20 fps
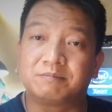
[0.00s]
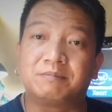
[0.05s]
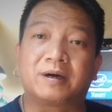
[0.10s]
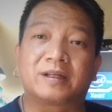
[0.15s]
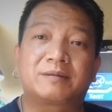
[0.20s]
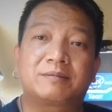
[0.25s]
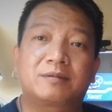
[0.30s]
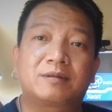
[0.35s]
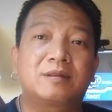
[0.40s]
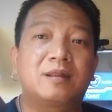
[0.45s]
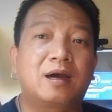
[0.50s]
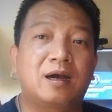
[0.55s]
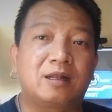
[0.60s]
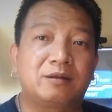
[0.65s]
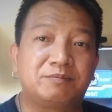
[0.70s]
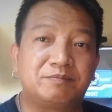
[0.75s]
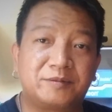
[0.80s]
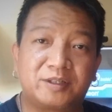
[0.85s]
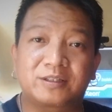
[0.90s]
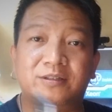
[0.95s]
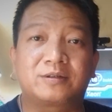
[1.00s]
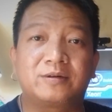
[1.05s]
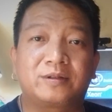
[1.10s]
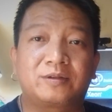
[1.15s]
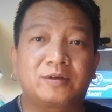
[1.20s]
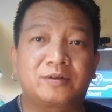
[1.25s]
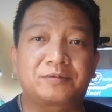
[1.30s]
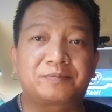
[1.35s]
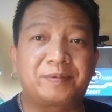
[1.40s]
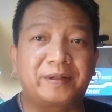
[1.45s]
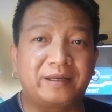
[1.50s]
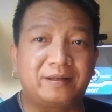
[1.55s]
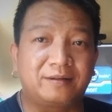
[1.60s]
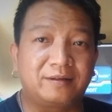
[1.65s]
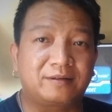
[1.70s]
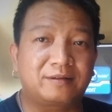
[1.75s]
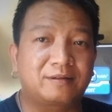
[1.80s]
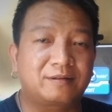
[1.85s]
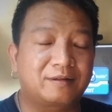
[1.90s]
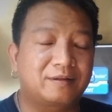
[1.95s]
but I'm just going to explain
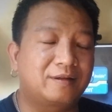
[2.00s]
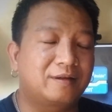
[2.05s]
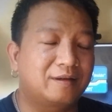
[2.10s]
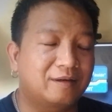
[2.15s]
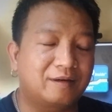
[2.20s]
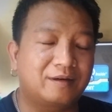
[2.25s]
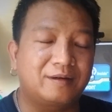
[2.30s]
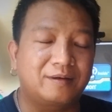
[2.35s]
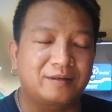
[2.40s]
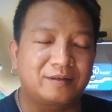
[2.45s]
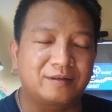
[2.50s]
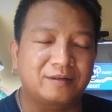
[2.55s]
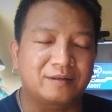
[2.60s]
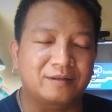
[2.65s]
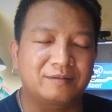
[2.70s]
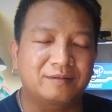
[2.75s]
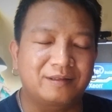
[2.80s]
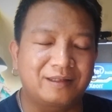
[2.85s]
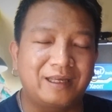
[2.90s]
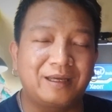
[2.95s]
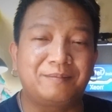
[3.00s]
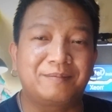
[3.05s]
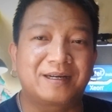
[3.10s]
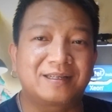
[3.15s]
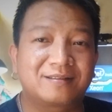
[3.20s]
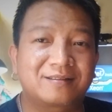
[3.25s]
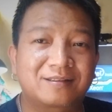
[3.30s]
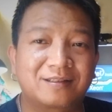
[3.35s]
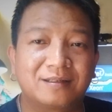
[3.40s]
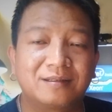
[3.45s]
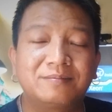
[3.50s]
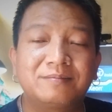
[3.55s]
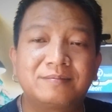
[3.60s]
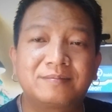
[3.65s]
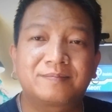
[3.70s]
this on a layman's term,